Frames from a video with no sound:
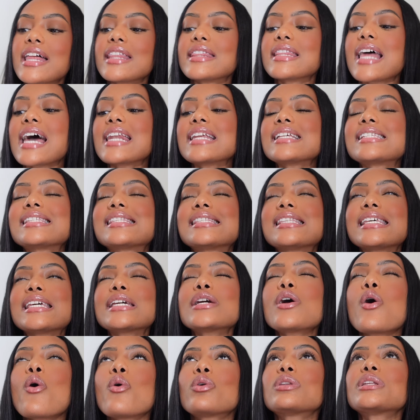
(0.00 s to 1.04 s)
That is
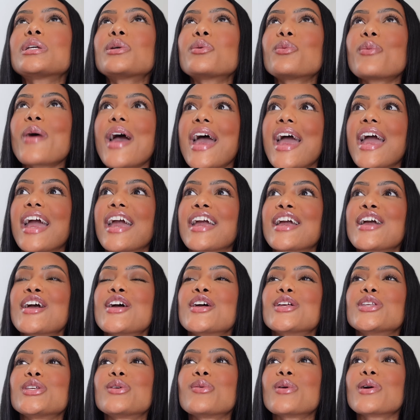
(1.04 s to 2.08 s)
the only way
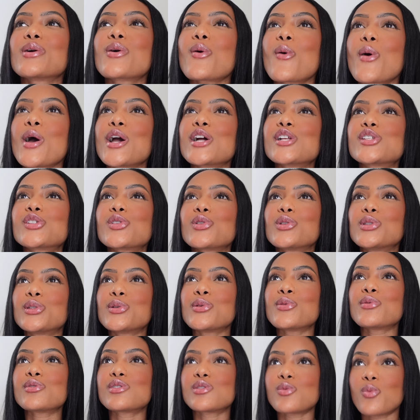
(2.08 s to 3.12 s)
you are going to
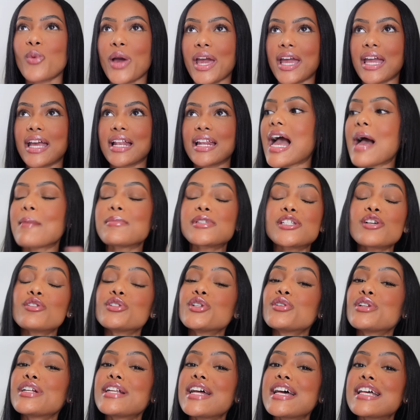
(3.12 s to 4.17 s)
lose weight. I'm so
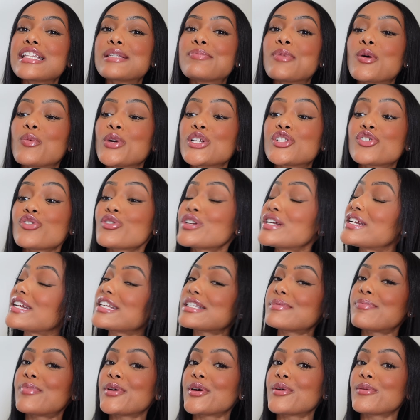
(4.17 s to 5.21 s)
new to this, but we true to
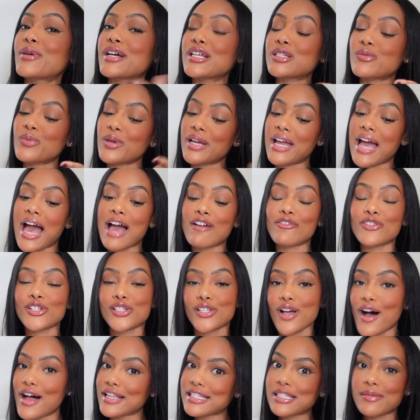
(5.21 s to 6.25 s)
this, boo, because we got
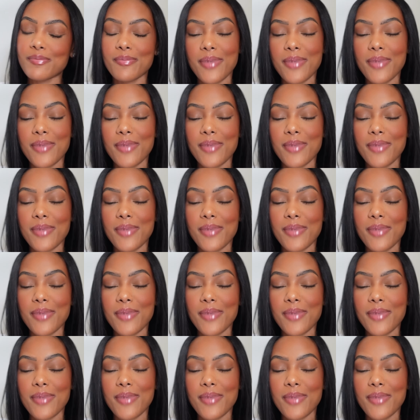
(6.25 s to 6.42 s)
results,